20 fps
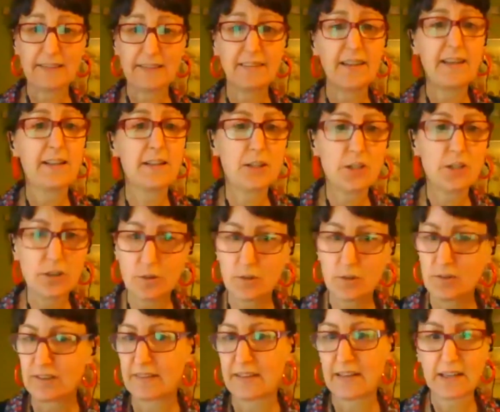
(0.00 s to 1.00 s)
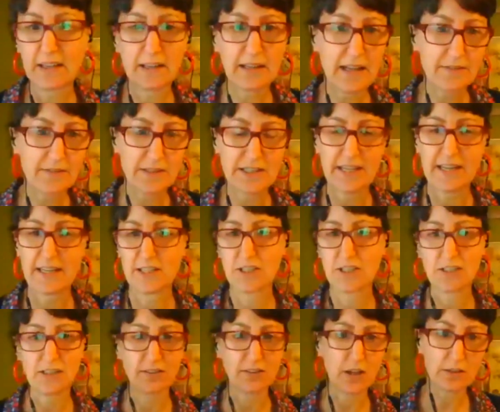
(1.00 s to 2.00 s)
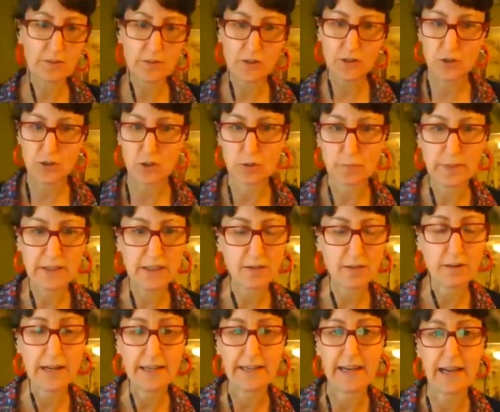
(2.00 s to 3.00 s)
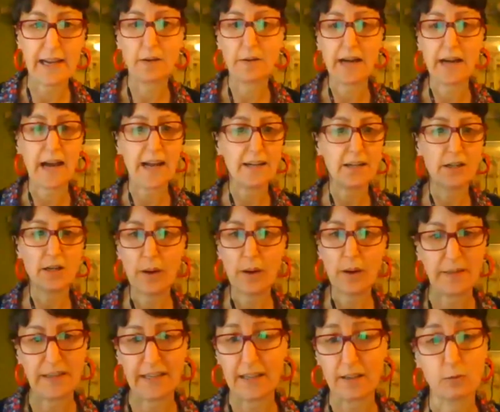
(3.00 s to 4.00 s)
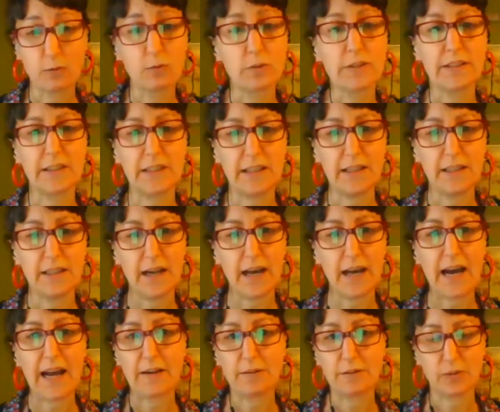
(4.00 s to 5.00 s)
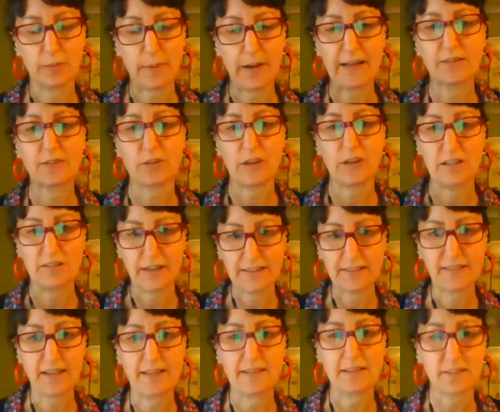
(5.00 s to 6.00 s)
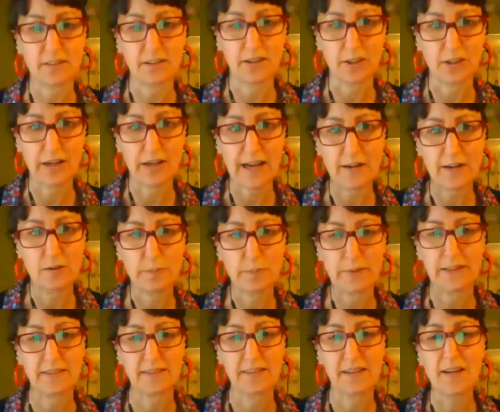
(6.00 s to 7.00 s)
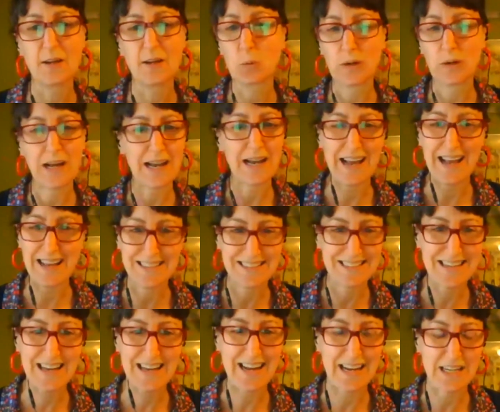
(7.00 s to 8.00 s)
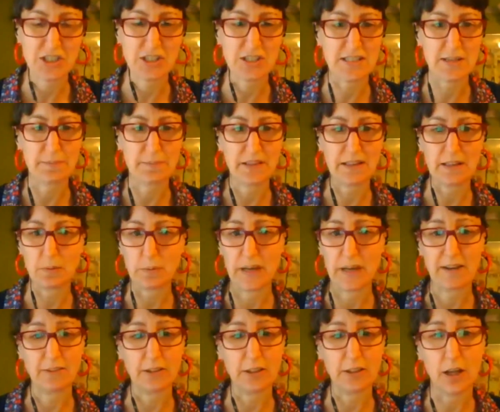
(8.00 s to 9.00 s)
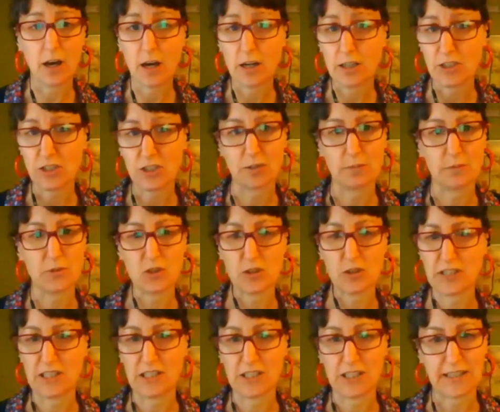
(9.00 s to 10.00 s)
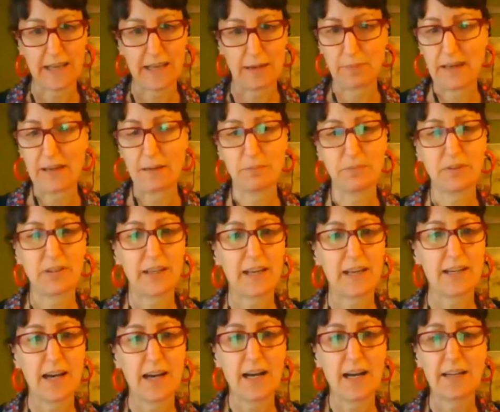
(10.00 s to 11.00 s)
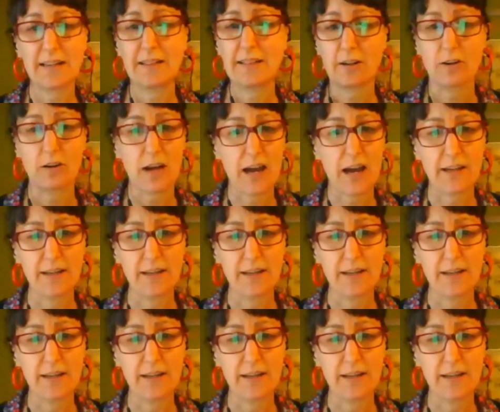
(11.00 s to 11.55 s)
it's in the news, it's getting a lot of attention, it's all over social media right now, and I know I'm going to get a really high response rate if I send this alert out, but it's not actually something that we have a long-term strategic campaign plan on, and